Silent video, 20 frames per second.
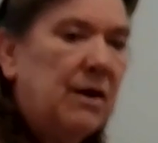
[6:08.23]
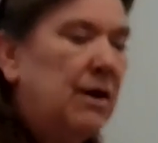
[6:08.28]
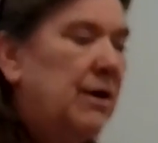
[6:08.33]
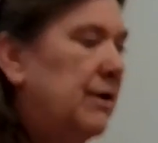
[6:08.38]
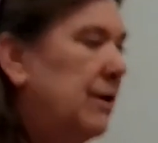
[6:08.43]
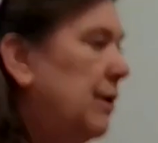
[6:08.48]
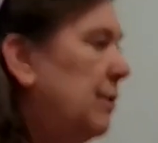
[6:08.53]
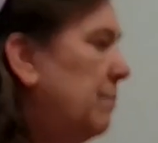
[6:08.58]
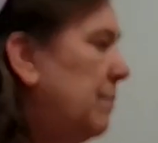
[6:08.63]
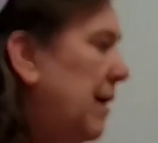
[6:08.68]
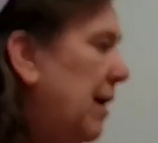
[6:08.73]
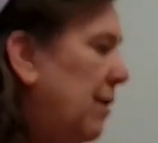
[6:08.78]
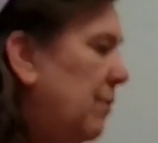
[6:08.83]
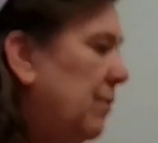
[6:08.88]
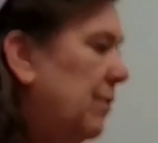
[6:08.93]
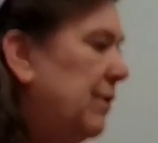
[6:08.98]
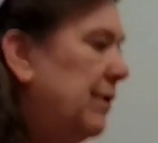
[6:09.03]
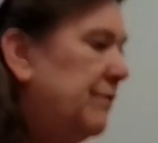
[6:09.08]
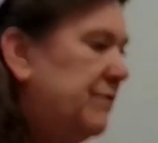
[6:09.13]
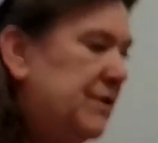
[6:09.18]
on your
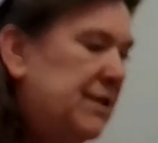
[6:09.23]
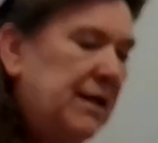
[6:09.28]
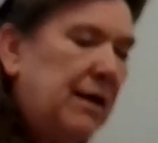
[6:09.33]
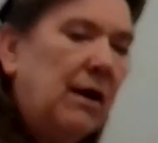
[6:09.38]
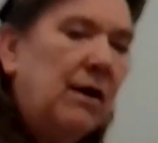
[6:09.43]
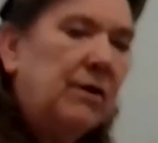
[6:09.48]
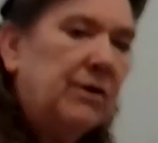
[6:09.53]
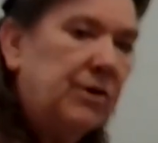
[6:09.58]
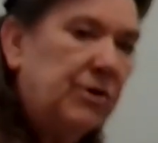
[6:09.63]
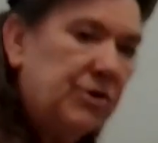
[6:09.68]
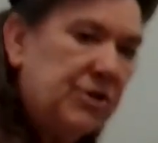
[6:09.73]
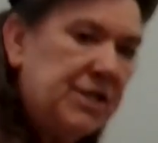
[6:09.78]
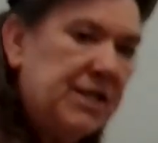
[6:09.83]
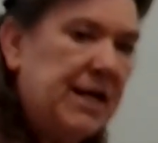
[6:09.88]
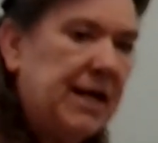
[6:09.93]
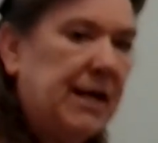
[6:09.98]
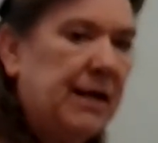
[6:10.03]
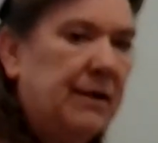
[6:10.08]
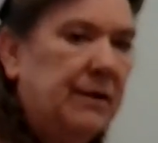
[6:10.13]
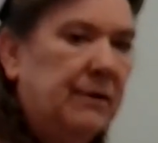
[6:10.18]
on your
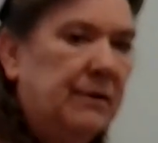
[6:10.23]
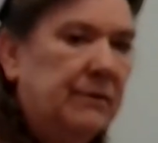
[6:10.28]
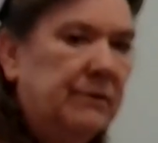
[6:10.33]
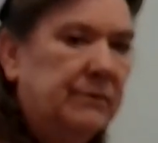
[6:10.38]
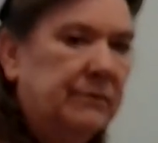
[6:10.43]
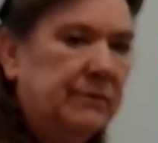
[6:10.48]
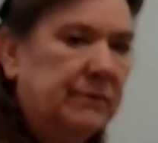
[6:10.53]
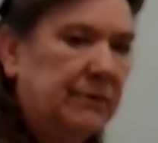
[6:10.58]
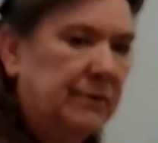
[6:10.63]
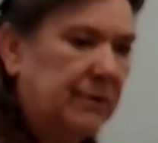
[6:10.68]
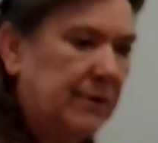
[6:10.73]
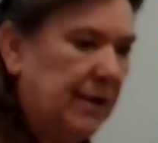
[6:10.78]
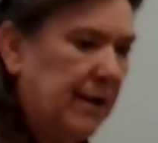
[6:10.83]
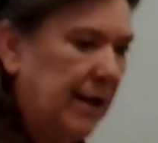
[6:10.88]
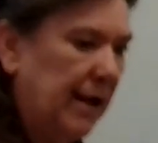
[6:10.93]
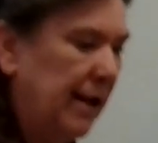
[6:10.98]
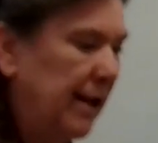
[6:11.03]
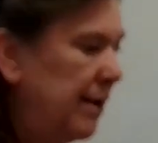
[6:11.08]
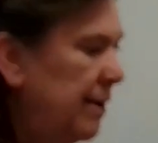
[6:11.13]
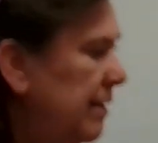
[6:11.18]
10.
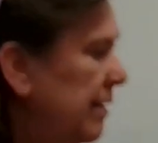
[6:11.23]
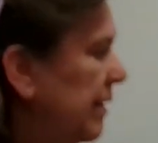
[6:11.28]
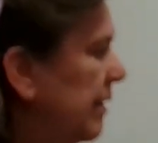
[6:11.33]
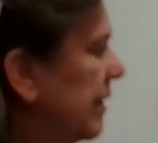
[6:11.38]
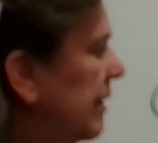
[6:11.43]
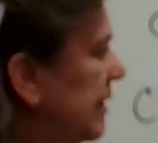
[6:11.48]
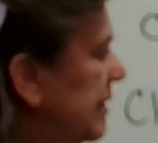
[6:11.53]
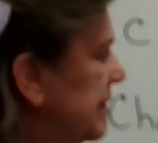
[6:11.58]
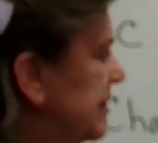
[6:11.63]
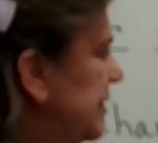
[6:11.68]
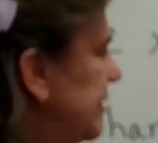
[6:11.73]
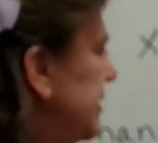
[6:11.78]
Okay? So